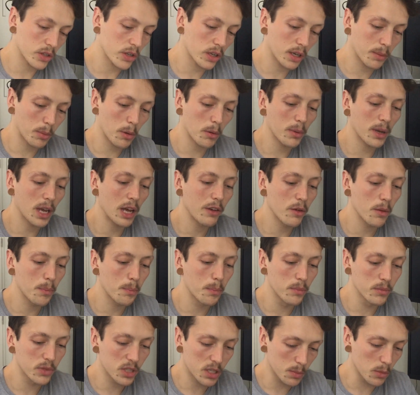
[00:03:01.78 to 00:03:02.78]
so you could probably have a
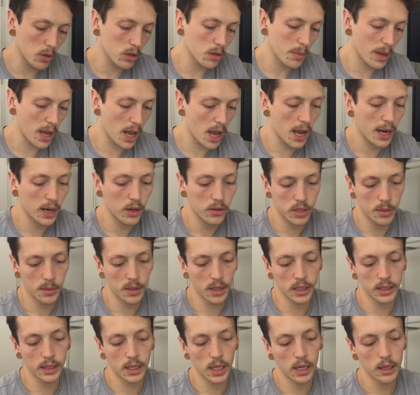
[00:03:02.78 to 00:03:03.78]
smaller bag or
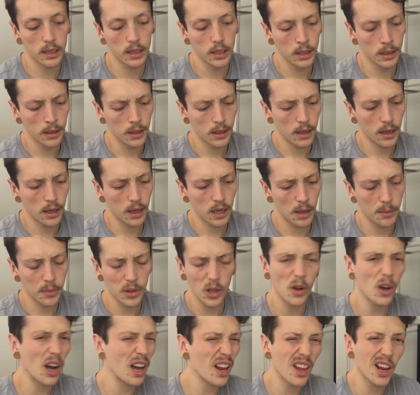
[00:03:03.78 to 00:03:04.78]
something like that.
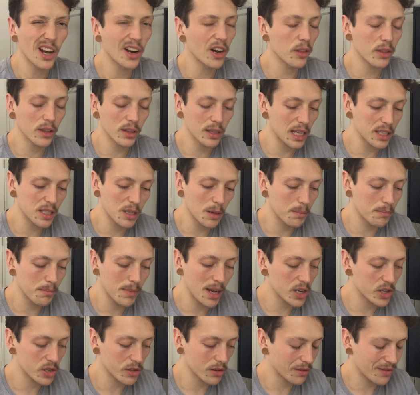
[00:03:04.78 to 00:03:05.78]
Though I don't think that's a
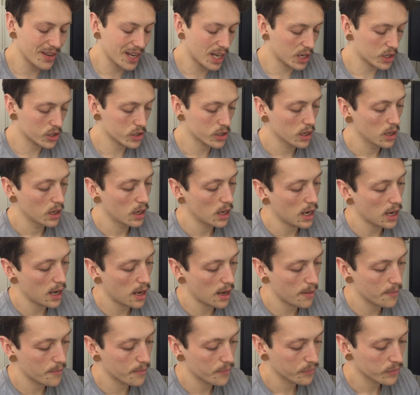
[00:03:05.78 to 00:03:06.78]
major advantage.
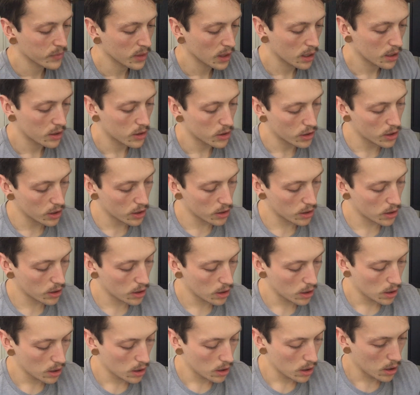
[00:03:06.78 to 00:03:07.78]
The
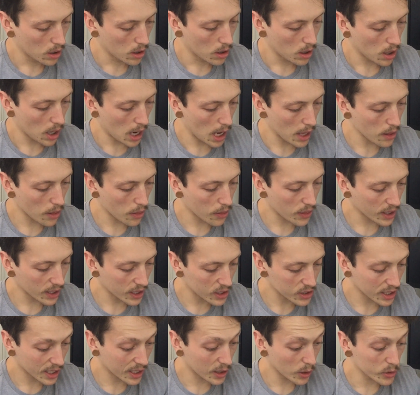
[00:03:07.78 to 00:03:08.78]
other thing
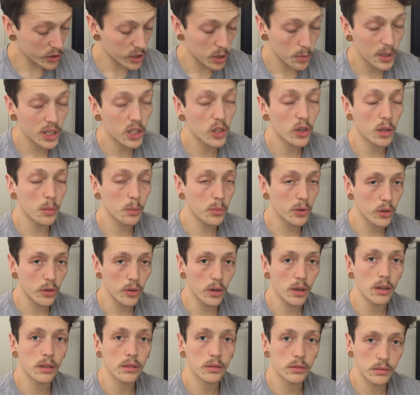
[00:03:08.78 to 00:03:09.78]
is it can also be your
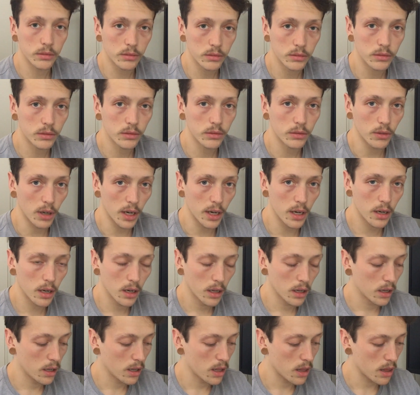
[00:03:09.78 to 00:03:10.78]
computer, right?
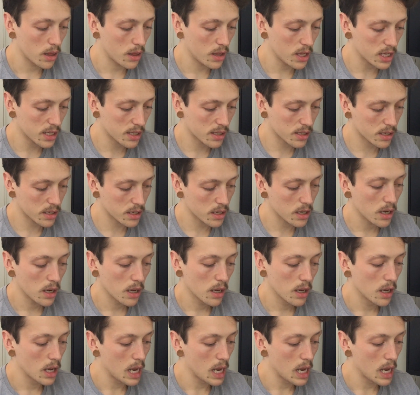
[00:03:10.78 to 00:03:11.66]
This